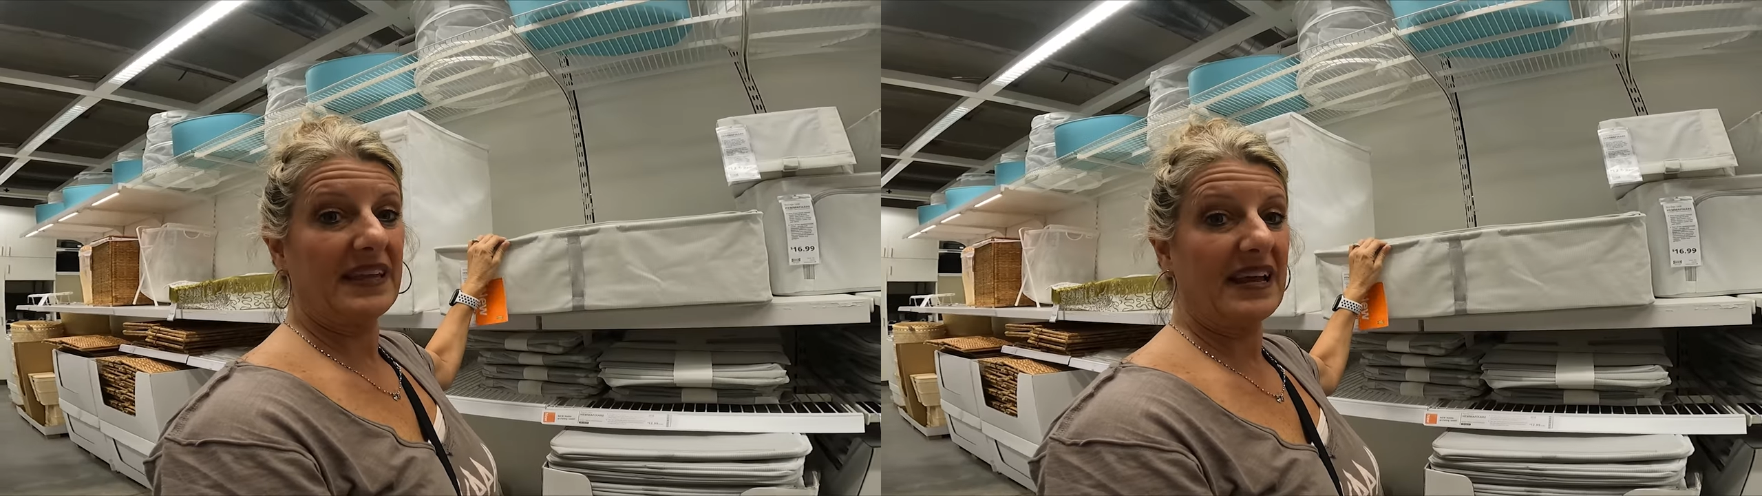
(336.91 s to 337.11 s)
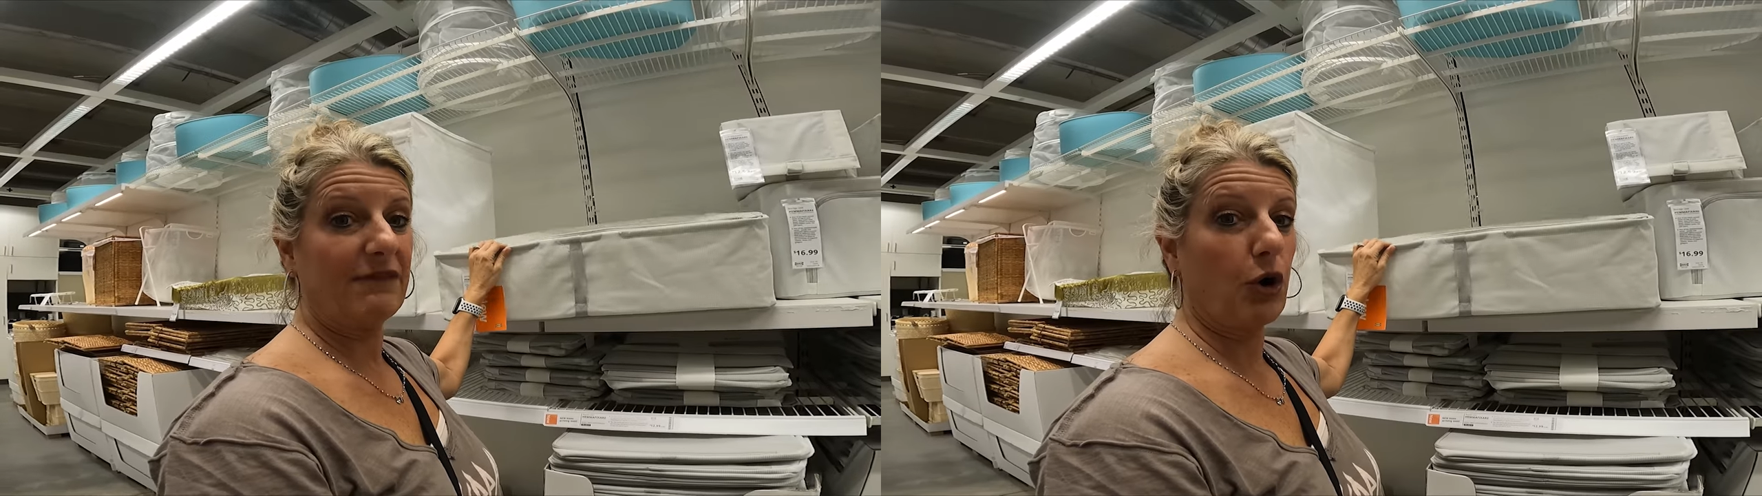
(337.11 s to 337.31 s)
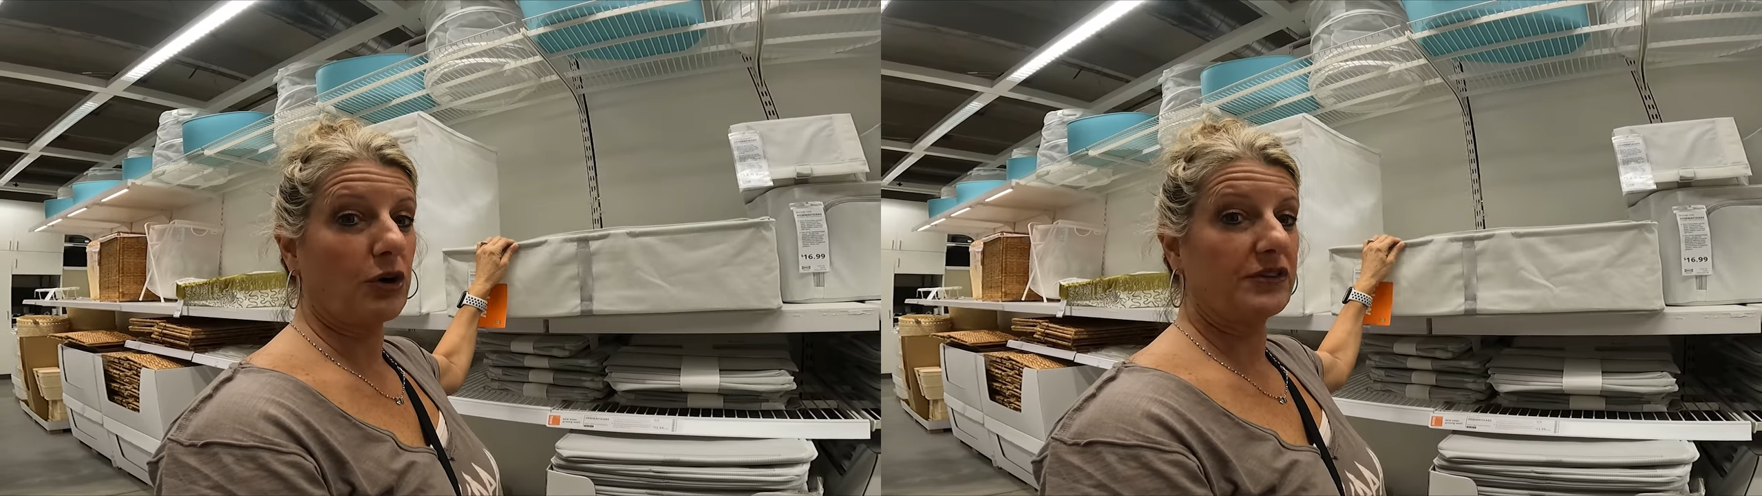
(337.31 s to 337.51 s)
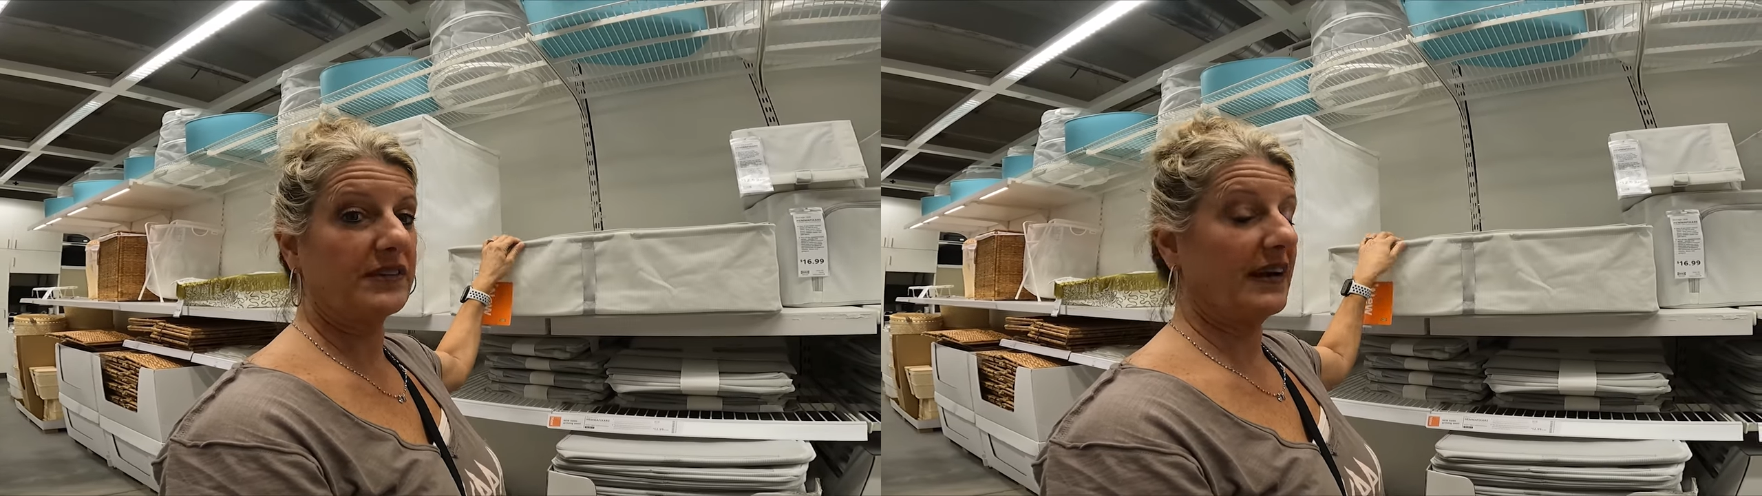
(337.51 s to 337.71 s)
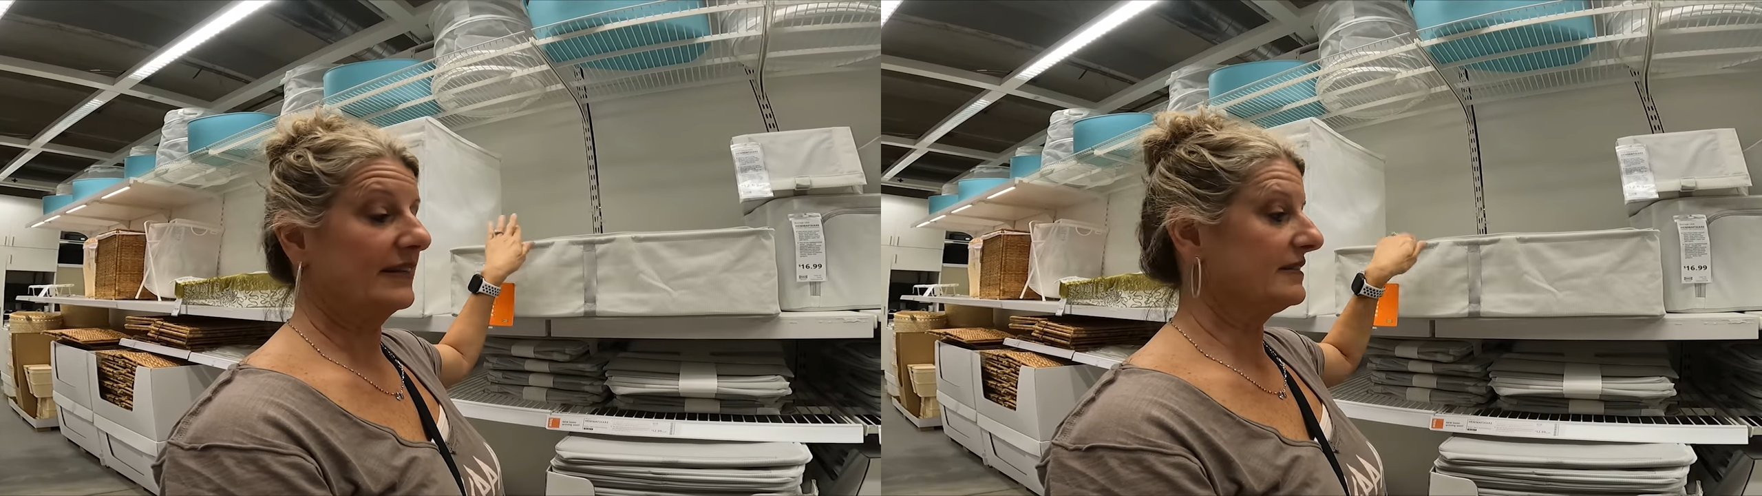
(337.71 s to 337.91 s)
they have hard
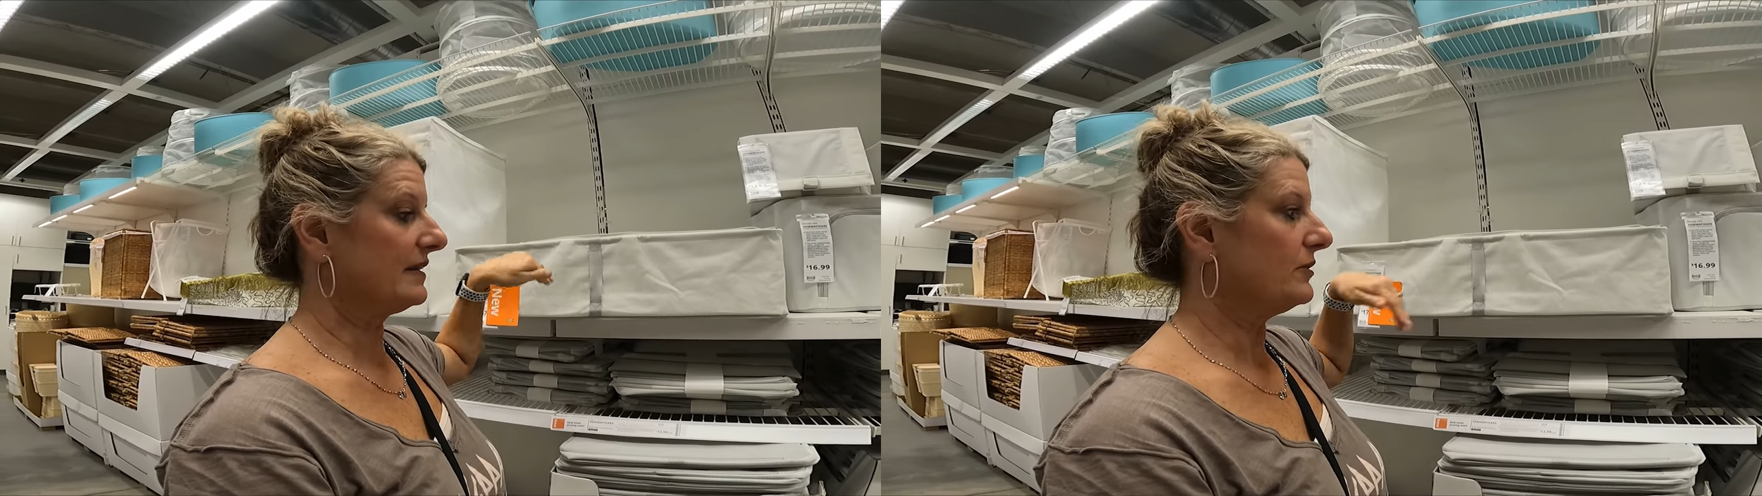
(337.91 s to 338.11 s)
sides